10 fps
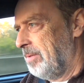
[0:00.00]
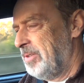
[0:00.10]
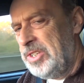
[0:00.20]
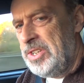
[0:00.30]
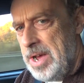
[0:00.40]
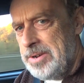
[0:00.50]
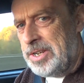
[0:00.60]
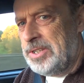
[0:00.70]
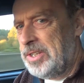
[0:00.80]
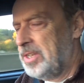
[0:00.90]
We just
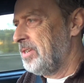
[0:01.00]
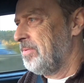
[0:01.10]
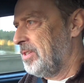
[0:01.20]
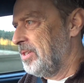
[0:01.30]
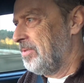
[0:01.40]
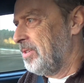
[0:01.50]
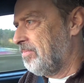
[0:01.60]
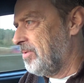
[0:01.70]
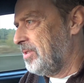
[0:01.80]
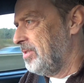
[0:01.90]
noticed that the
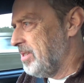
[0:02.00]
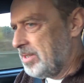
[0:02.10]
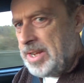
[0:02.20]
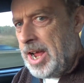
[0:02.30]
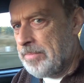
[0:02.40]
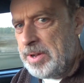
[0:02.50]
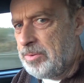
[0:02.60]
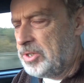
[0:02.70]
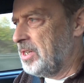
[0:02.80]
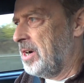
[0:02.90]
cabin
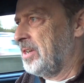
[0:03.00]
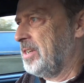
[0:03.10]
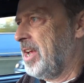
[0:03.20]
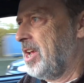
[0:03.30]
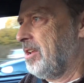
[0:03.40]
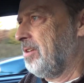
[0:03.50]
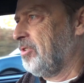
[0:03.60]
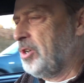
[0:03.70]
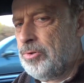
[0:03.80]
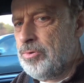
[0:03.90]
was starting to get
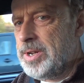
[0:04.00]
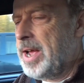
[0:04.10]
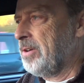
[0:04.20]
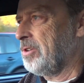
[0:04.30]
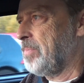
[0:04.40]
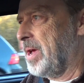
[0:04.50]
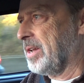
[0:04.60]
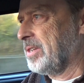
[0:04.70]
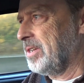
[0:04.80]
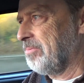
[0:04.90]
cooled down a bit,
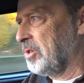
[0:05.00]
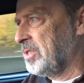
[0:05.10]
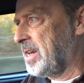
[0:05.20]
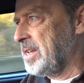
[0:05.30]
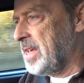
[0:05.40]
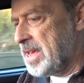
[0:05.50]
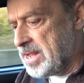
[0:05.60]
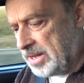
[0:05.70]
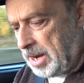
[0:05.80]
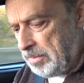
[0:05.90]
and there wasn't any heat
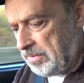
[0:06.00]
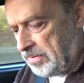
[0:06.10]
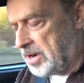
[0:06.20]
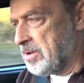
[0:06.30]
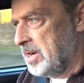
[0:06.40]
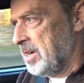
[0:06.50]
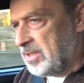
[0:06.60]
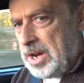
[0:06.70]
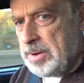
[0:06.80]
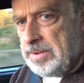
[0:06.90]
coming through.
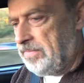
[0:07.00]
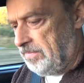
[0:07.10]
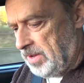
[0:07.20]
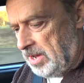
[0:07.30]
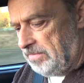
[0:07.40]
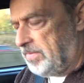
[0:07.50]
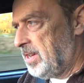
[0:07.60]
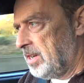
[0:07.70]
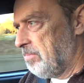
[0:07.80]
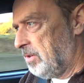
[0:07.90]
So I've been
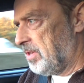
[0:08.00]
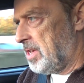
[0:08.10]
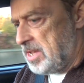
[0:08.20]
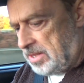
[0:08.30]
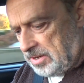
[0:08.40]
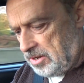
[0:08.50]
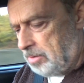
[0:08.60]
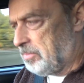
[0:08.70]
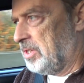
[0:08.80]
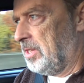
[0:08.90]
fiddling with the heater
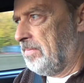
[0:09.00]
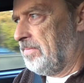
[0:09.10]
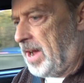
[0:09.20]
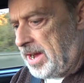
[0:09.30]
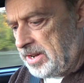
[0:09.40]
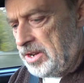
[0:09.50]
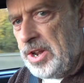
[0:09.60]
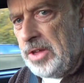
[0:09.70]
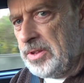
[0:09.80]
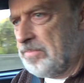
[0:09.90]
knobs and the fan
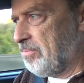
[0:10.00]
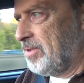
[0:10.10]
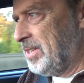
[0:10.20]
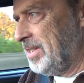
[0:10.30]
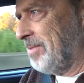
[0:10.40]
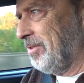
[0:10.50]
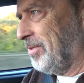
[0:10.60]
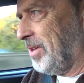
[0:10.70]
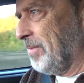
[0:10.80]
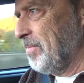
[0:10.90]
and pressing
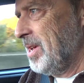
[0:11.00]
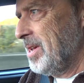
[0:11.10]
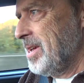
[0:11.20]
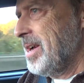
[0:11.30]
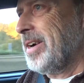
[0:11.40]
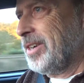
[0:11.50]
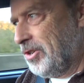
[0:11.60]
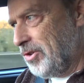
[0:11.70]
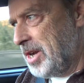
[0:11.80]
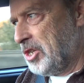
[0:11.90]
everything, and
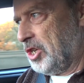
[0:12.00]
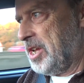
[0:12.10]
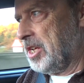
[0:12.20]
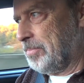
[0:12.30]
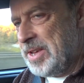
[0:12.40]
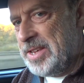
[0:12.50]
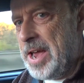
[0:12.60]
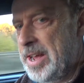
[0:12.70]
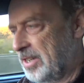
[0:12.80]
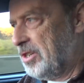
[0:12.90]
gradually it's been
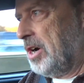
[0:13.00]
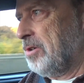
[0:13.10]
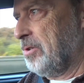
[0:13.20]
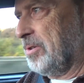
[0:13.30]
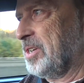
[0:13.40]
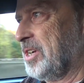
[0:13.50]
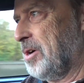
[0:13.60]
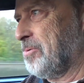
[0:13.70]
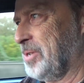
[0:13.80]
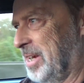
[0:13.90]
getting colder and
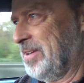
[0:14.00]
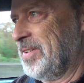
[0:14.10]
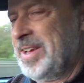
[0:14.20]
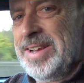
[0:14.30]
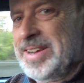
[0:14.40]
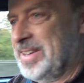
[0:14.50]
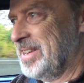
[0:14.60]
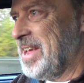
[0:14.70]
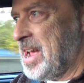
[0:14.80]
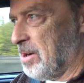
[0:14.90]
colder. And
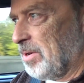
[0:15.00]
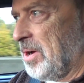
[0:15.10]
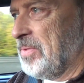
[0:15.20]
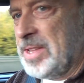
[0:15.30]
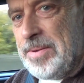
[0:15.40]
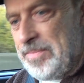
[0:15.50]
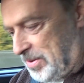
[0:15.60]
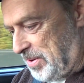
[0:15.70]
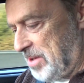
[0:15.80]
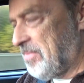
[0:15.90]
now we're on the
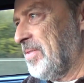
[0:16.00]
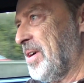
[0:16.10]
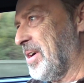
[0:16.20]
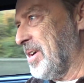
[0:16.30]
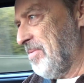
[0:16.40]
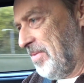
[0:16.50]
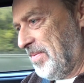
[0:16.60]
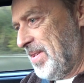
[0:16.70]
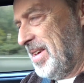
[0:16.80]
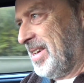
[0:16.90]
M25,
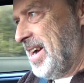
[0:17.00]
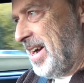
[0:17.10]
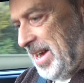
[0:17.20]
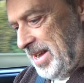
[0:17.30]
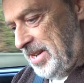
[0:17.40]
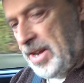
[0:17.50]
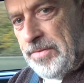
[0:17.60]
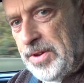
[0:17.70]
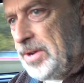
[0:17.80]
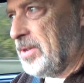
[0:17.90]
and
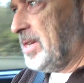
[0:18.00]
if you look